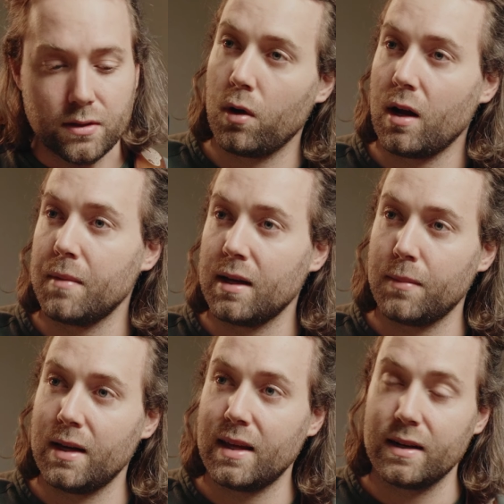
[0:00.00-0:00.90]
What I mean
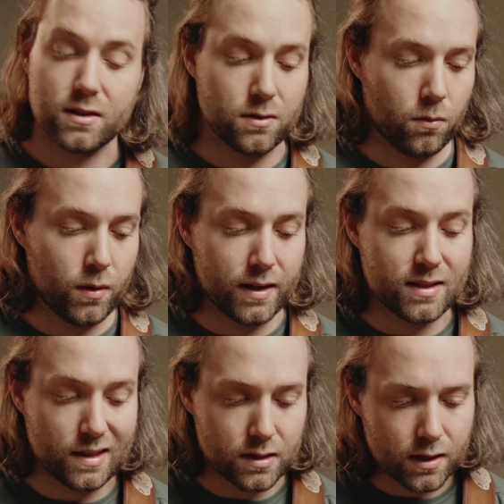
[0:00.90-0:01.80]
by that is when I
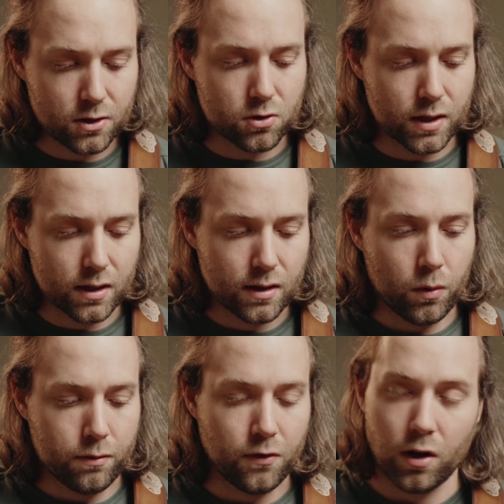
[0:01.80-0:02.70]
say 6-string,
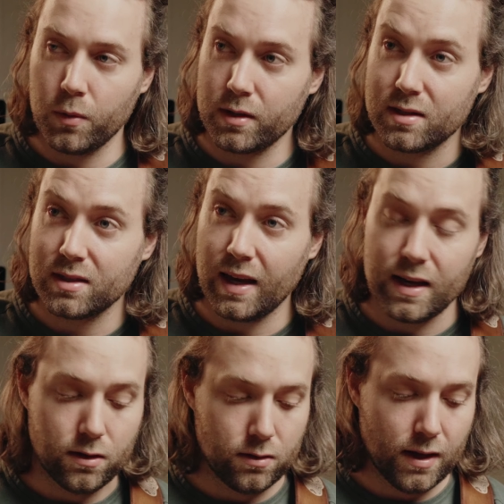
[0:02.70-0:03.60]
we're following the
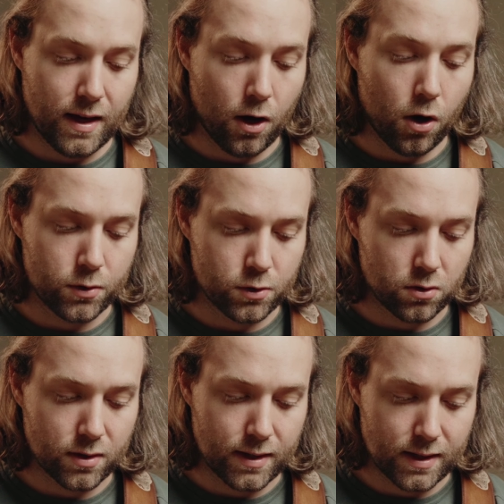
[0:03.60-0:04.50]
scale
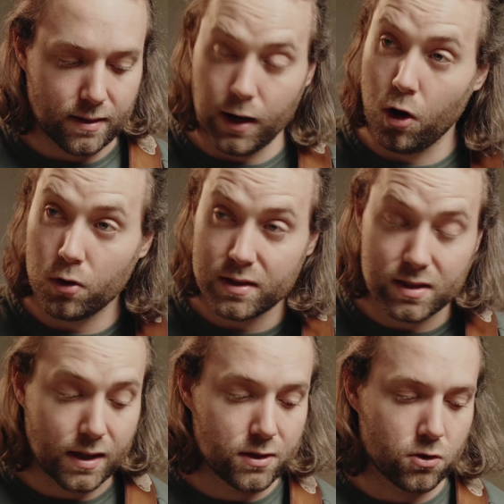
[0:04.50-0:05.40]
horizontally along the
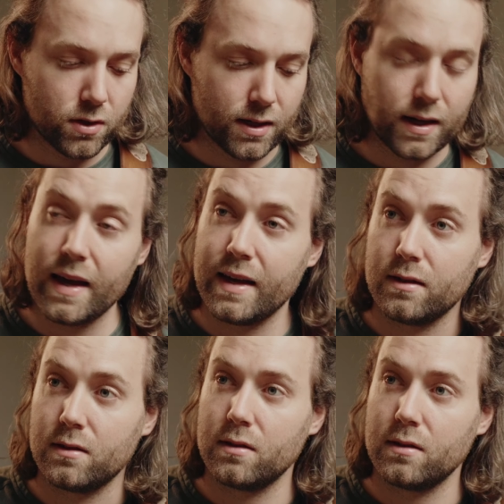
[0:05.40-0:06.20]
6th string and